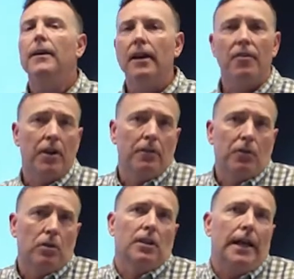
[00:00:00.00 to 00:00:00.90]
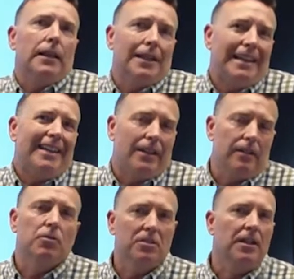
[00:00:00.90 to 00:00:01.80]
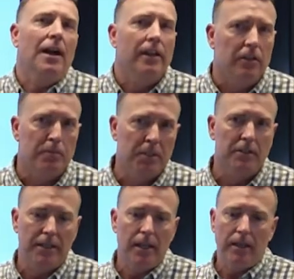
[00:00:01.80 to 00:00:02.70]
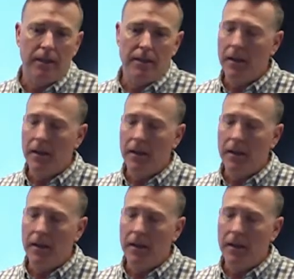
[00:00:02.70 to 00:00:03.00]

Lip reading: and therefore light leak was kind of built in.